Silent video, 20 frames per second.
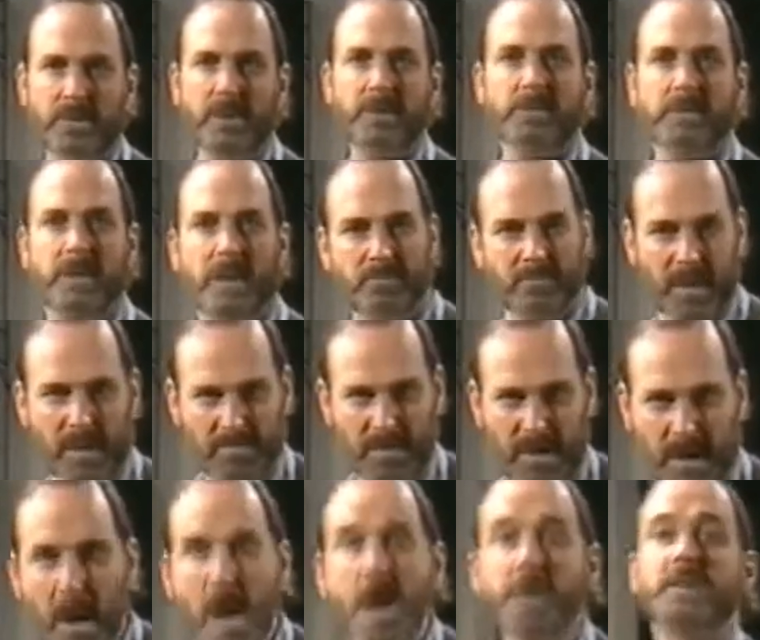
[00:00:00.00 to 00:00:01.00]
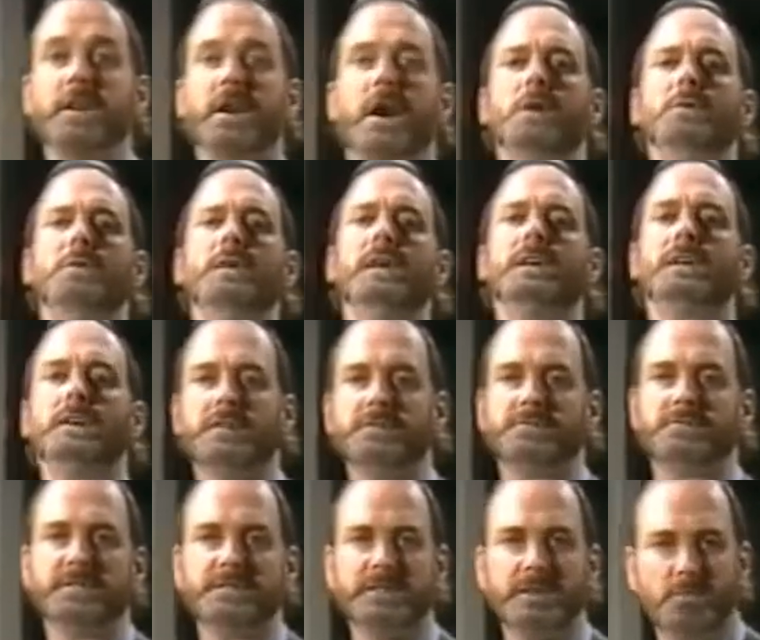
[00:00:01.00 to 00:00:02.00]
Wherever that may be. The only
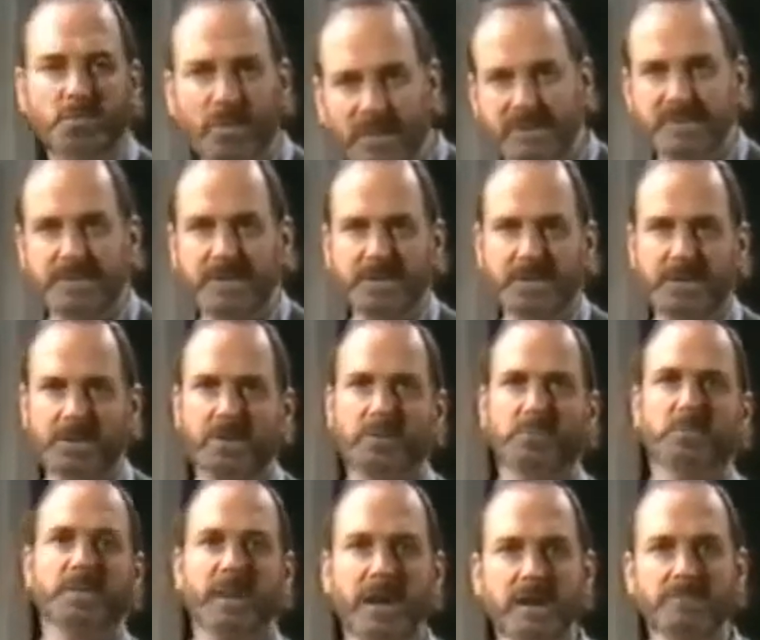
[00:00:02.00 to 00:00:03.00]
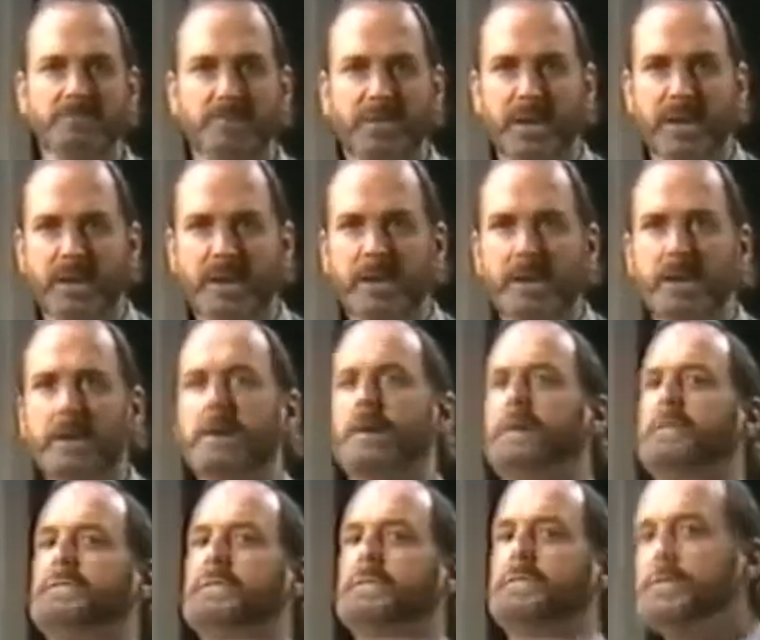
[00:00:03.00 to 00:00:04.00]
countries in Western Europe without PR
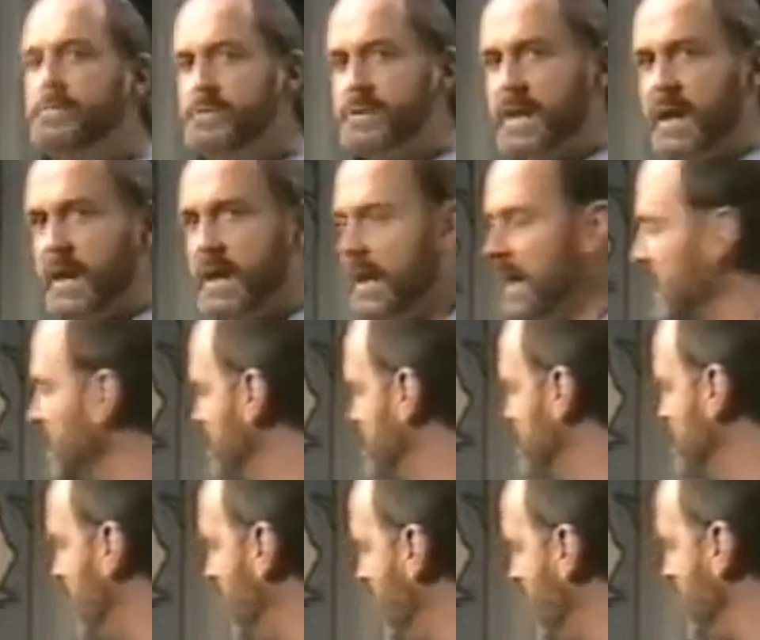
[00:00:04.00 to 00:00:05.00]
are the UK